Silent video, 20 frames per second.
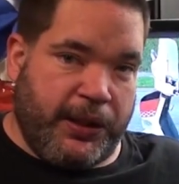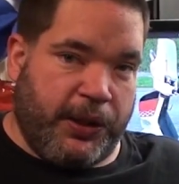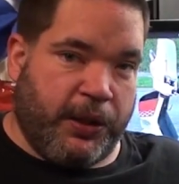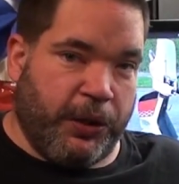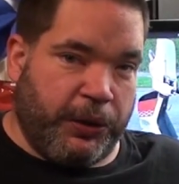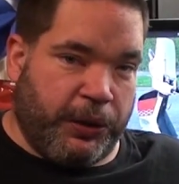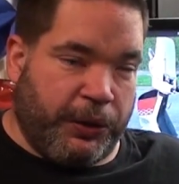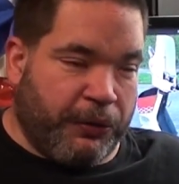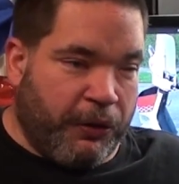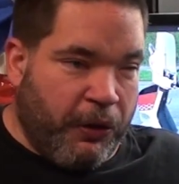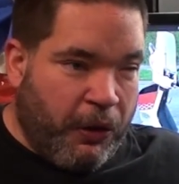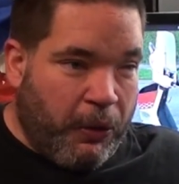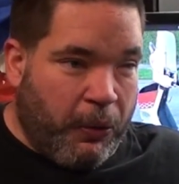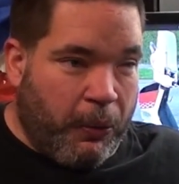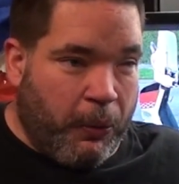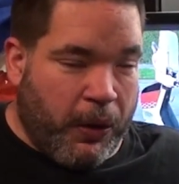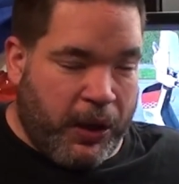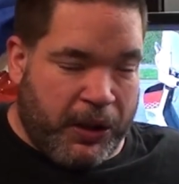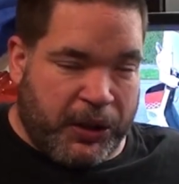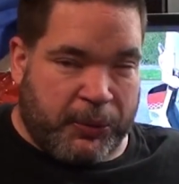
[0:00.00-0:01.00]
got the wrong
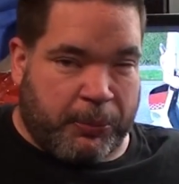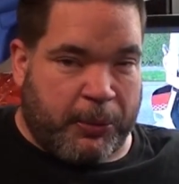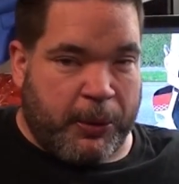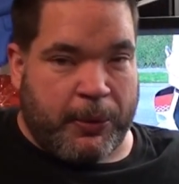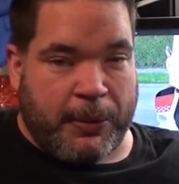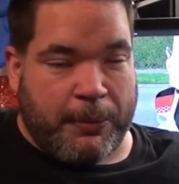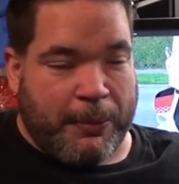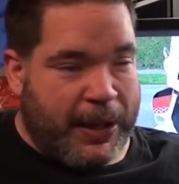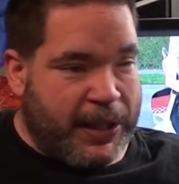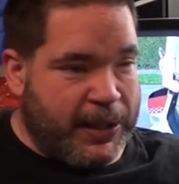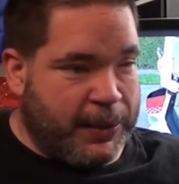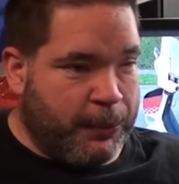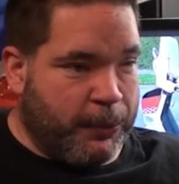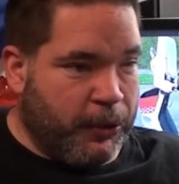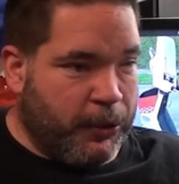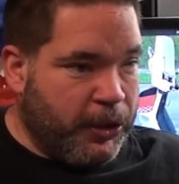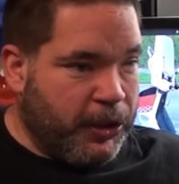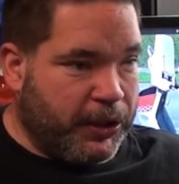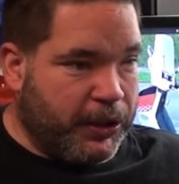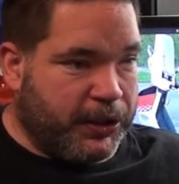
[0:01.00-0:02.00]
ones but we made them
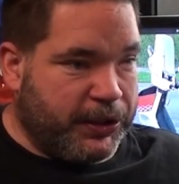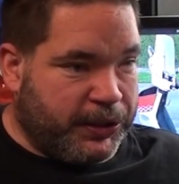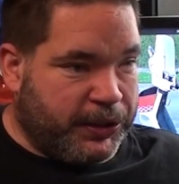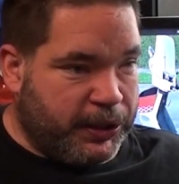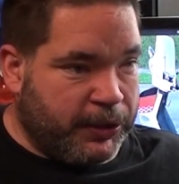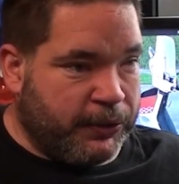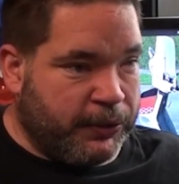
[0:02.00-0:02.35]
work so